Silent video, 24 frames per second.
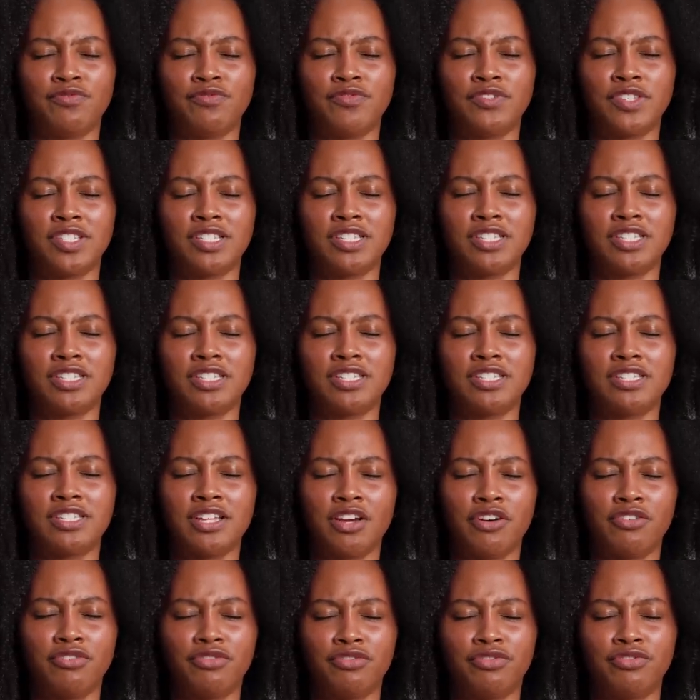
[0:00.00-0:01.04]

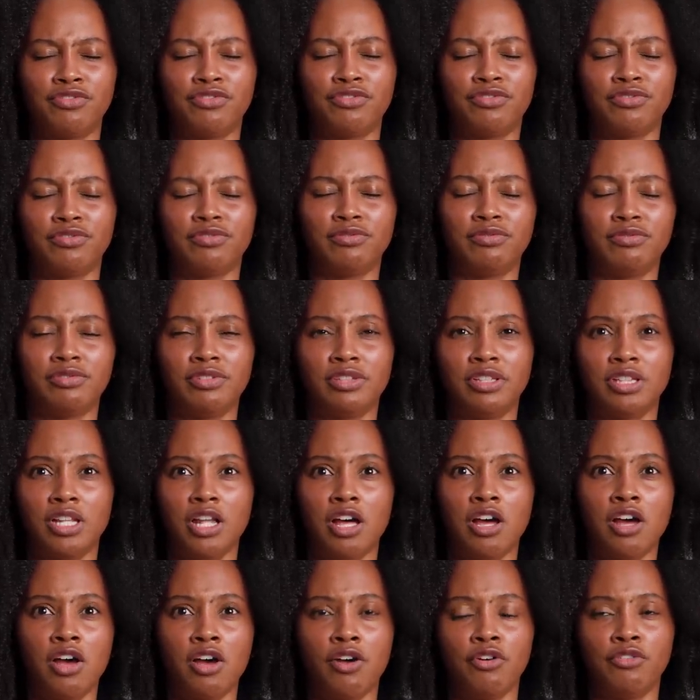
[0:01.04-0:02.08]
self
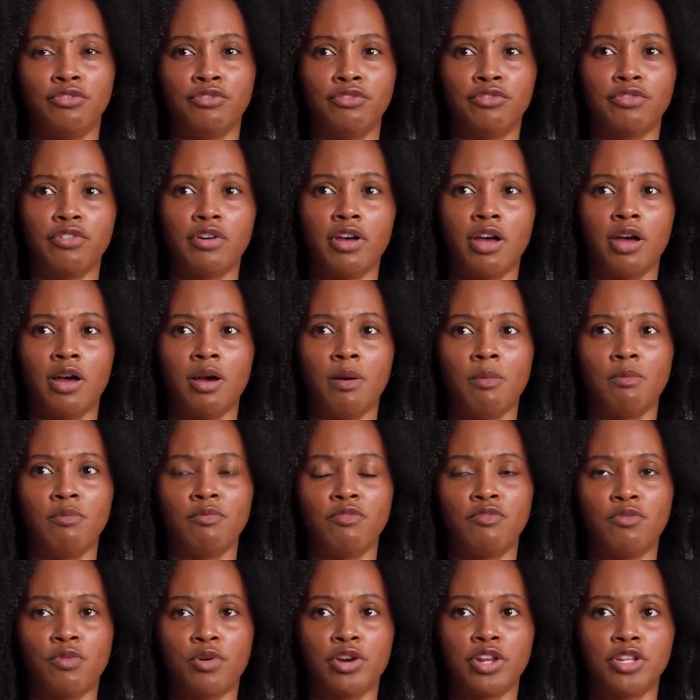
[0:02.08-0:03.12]
love, um,
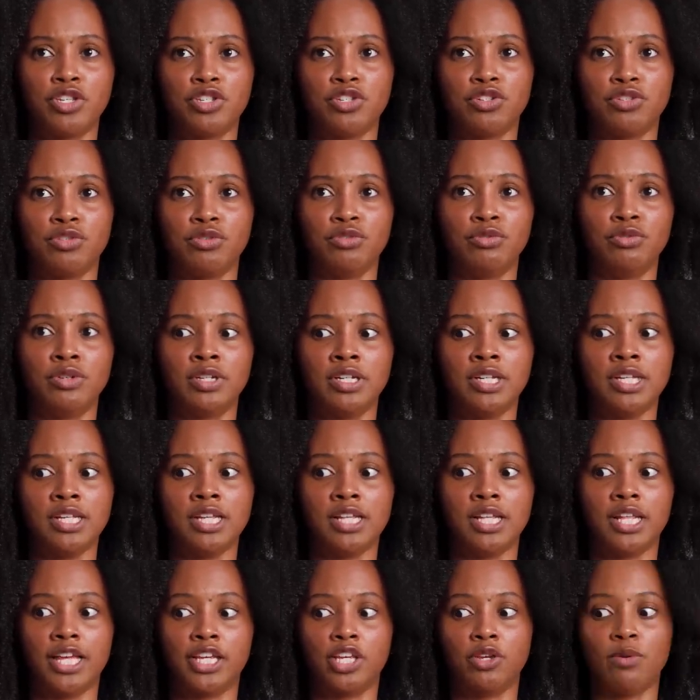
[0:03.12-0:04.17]
fortitude.
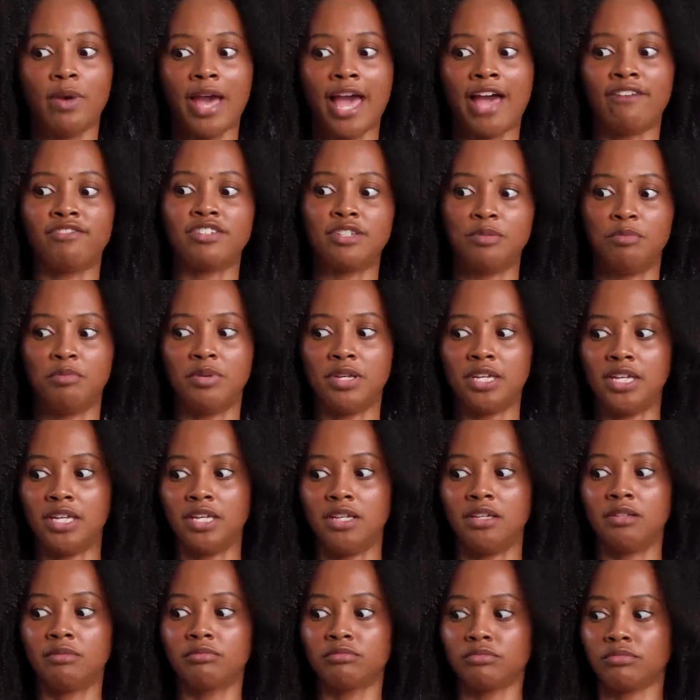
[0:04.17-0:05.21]
Like you have to
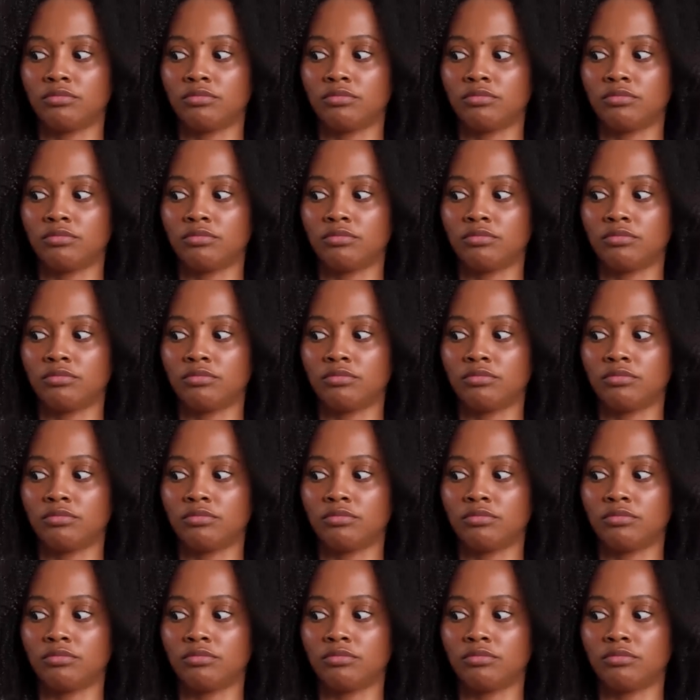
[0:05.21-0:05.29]
be